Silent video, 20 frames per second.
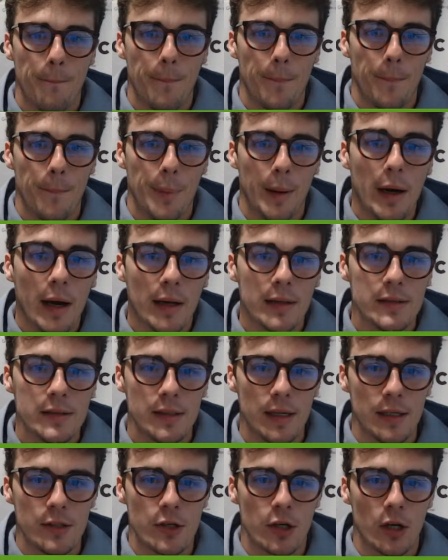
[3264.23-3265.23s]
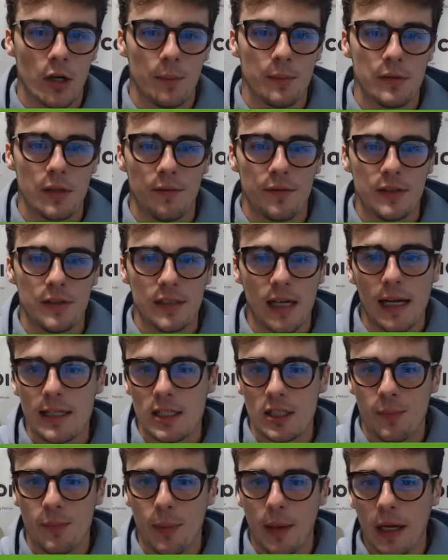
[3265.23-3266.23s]
But in terms of site
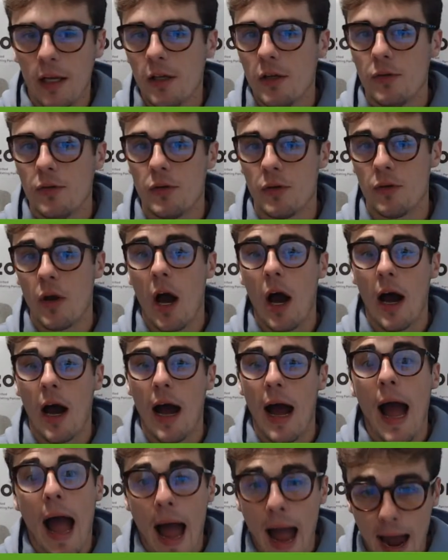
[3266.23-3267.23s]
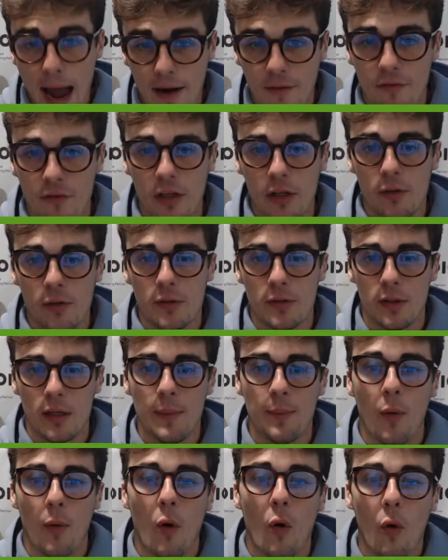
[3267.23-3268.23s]
speed, you do not have to use
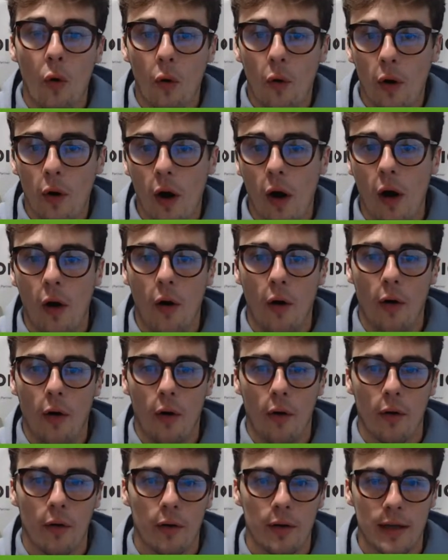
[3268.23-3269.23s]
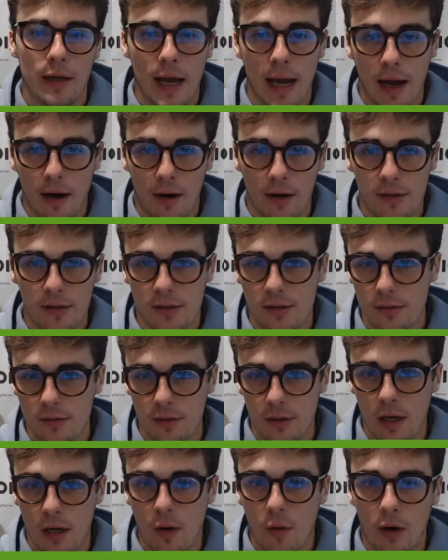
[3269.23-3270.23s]
Leap or our
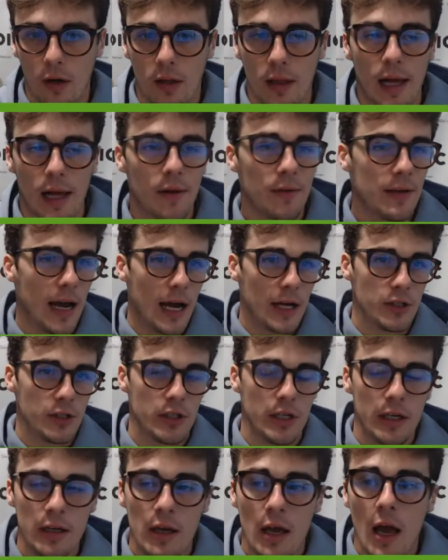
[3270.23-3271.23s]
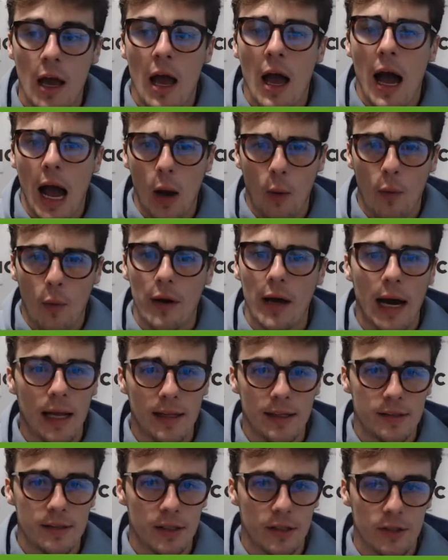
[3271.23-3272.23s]
cloud caching. I would
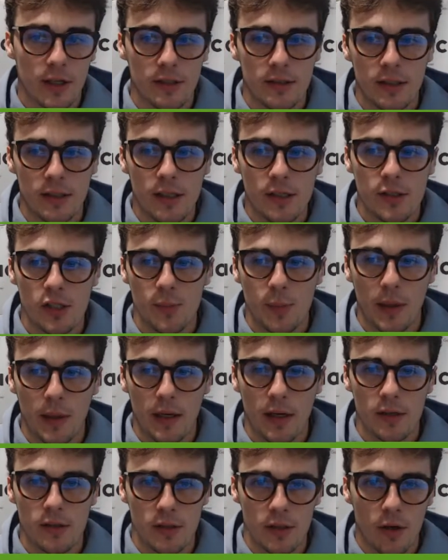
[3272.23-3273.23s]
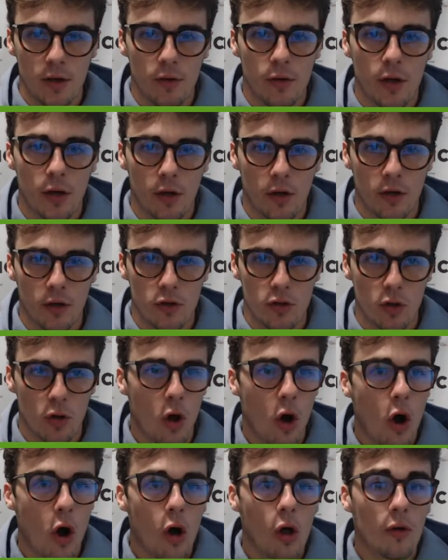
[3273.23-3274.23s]
highly suggest it just because you can control
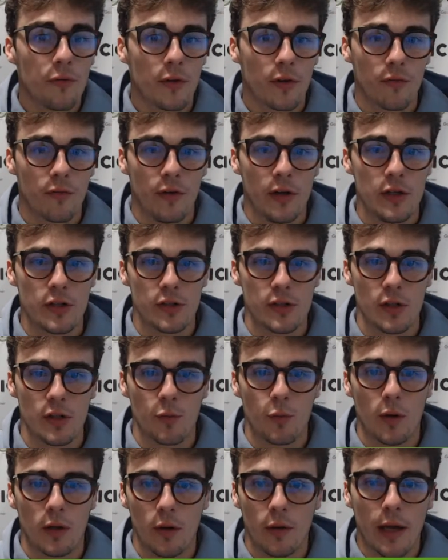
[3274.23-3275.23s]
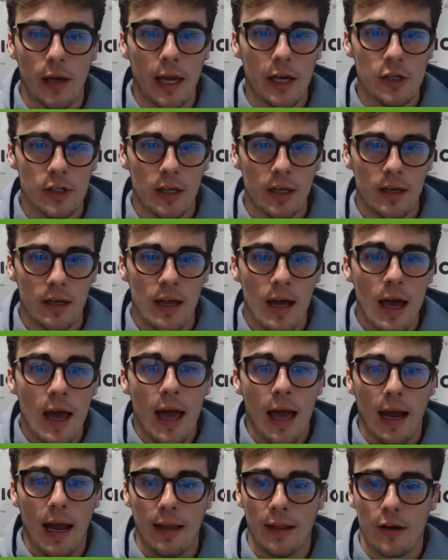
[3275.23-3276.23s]
all of your features in one location,
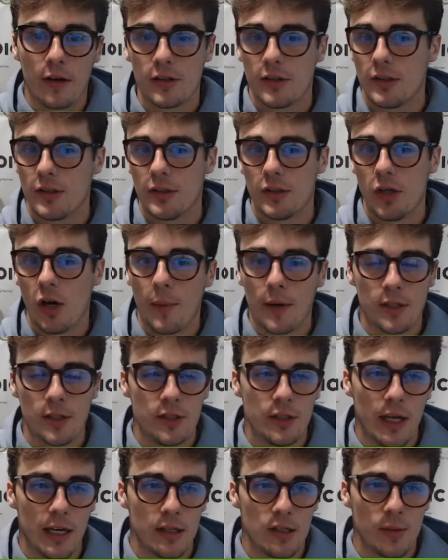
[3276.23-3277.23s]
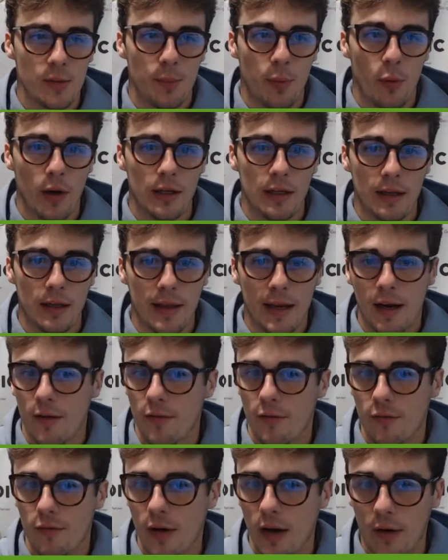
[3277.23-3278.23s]
and there's so much data to point that they
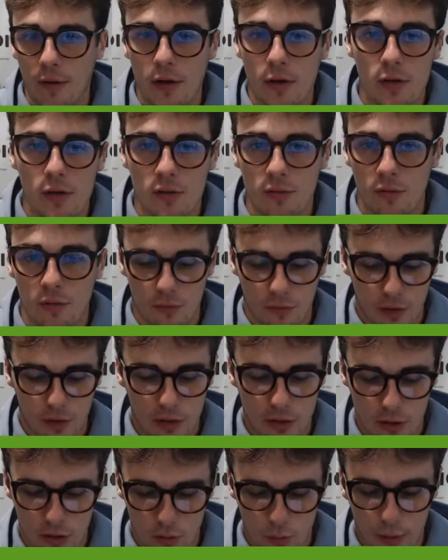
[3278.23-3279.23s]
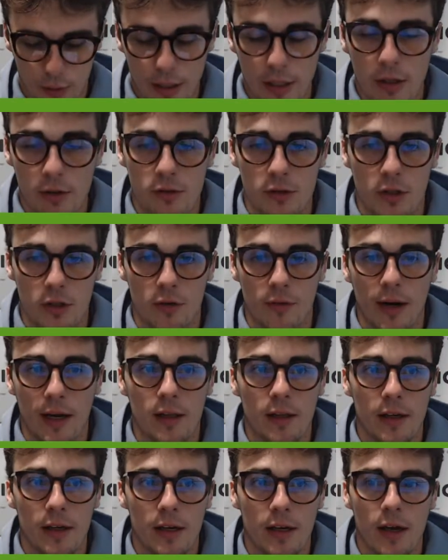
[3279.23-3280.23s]
are very useful features when used
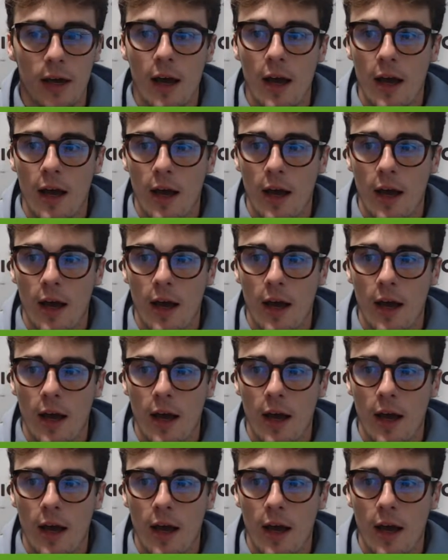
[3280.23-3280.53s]
correctly.